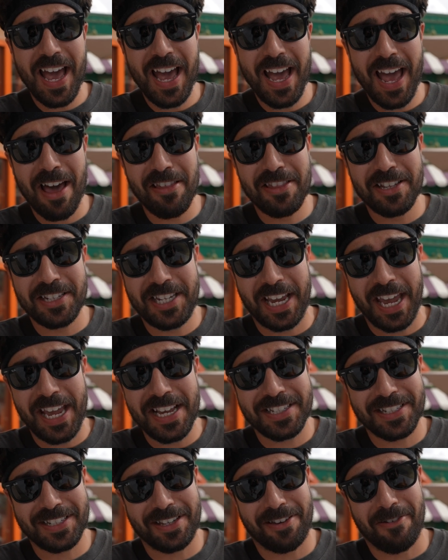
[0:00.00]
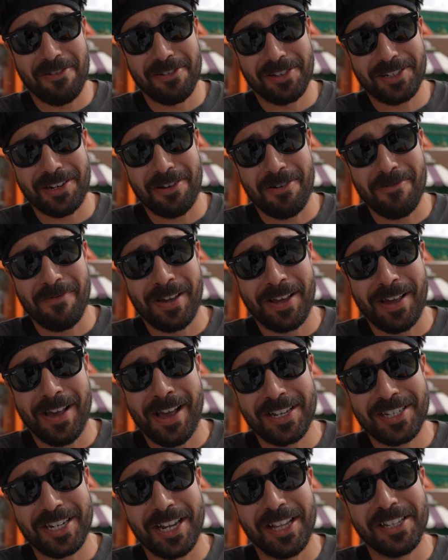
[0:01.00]
how the taste goes. Oh my
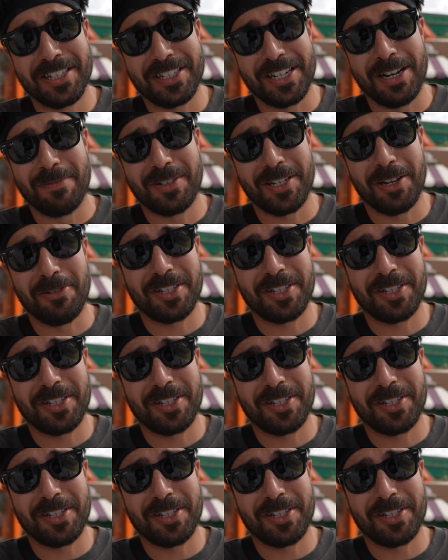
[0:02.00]
gosh, Ellison, I'm so